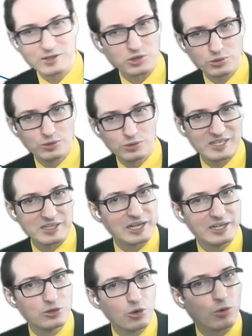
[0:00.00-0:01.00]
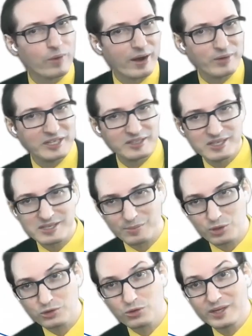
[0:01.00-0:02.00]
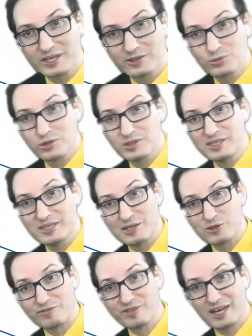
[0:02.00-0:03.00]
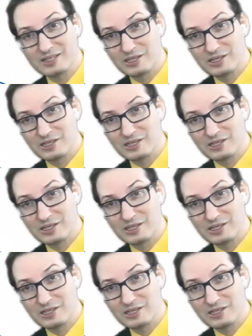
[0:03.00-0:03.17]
So you basically know where it is. I'm not going into the details of that.